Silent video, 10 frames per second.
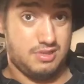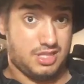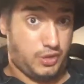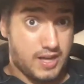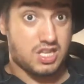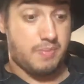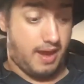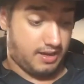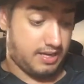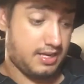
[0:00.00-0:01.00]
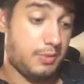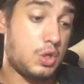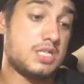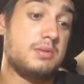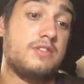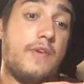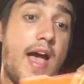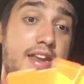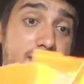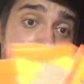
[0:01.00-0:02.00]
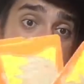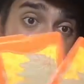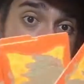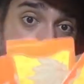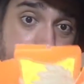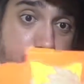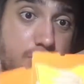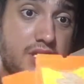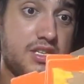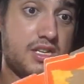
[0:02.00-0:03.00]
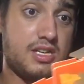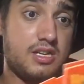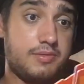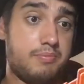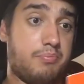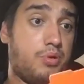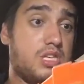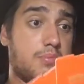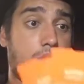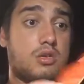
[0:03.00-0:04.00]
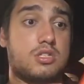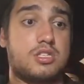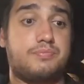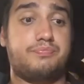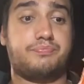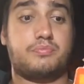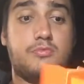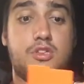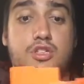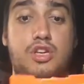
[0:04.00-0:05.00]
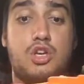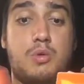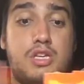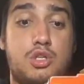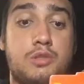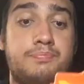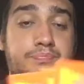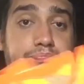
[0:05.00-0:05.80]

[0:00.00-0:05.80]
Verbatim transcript: Straight to the bank. We've got some dividers here to put in your put in your box, so you know what you're doing.